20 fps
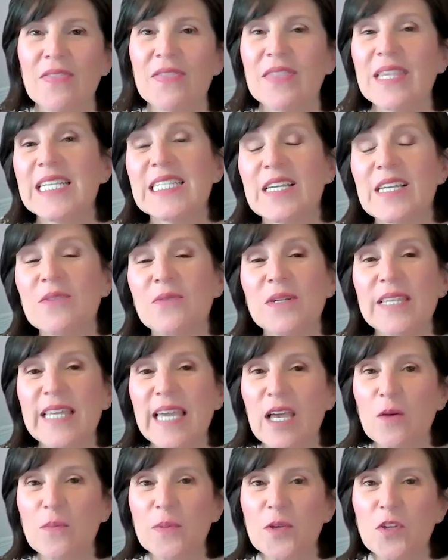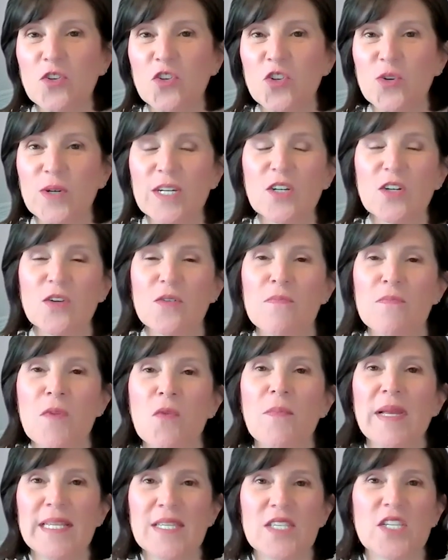This can really help you trigger
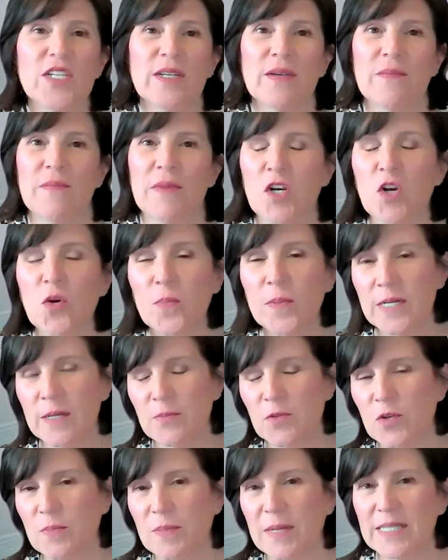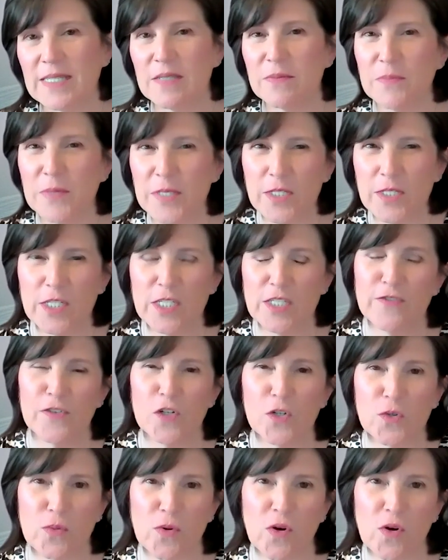momentum and open up to possibilities
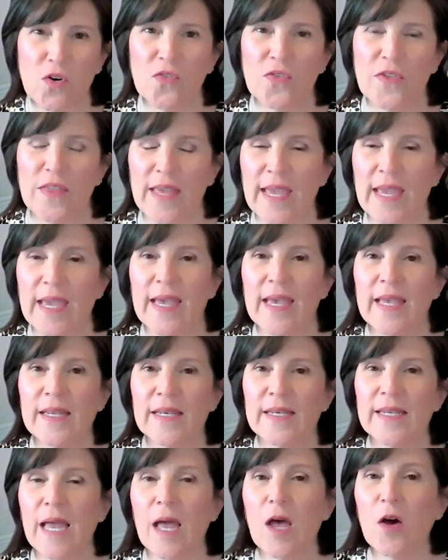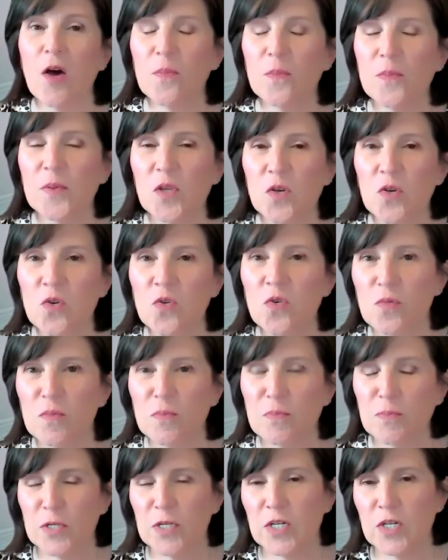for growth and help you
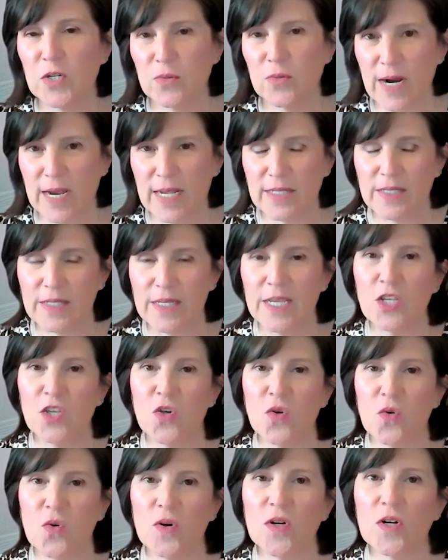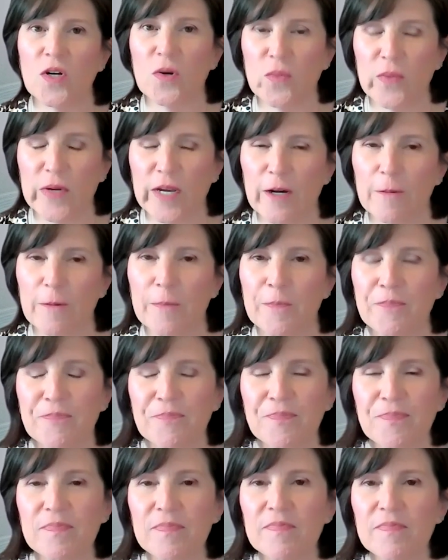progress in your career.
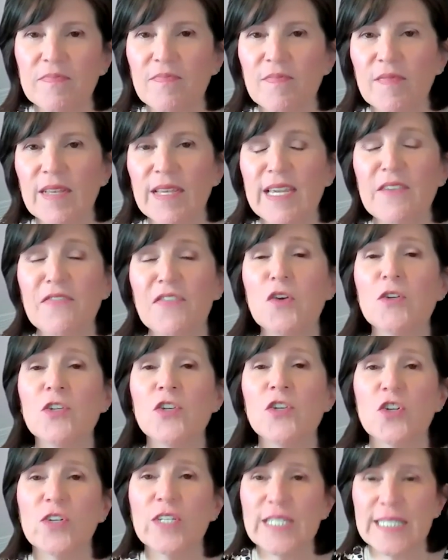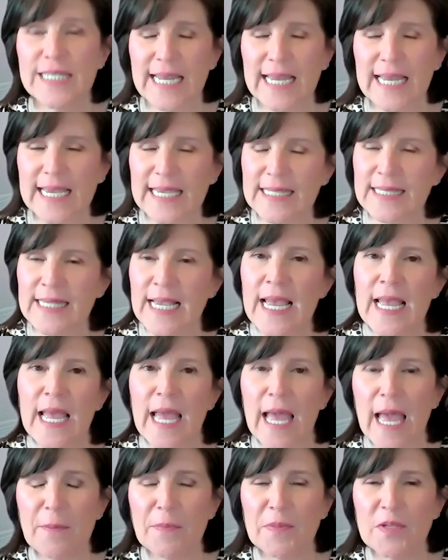If you enjoyed today's
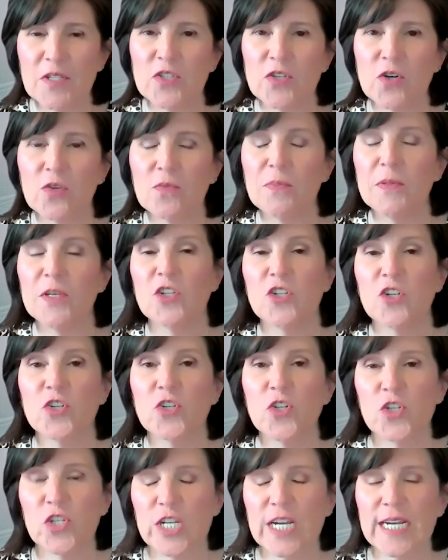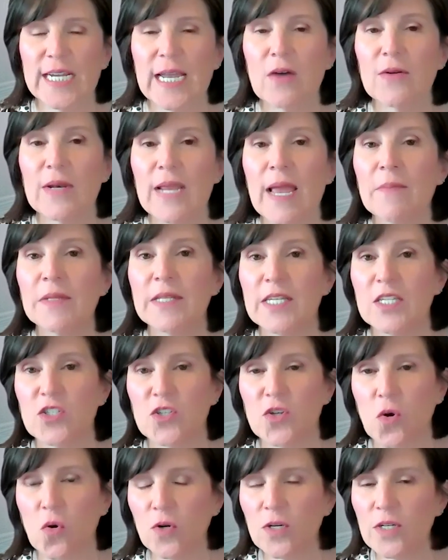episode, be sure to check out Emily's
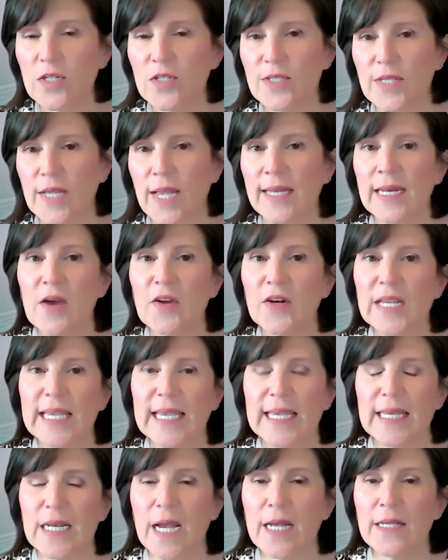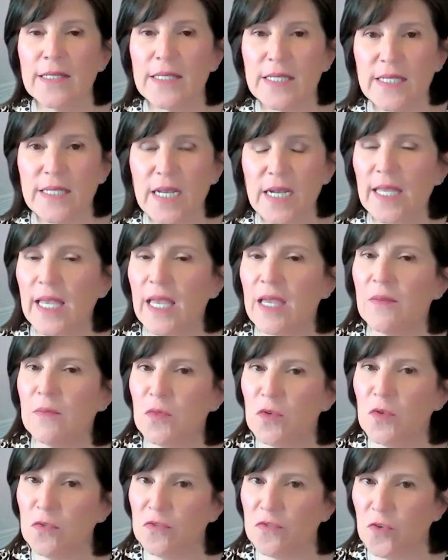course on how to get unstuck and
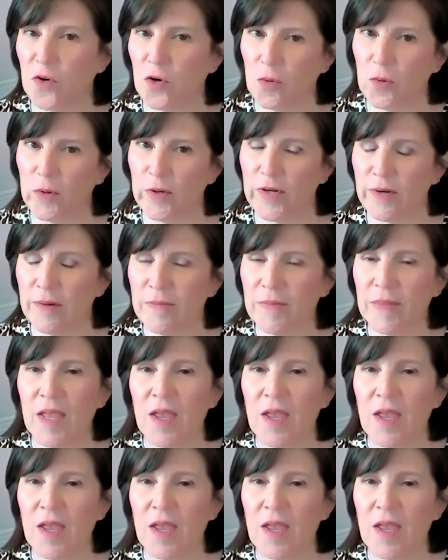move forward.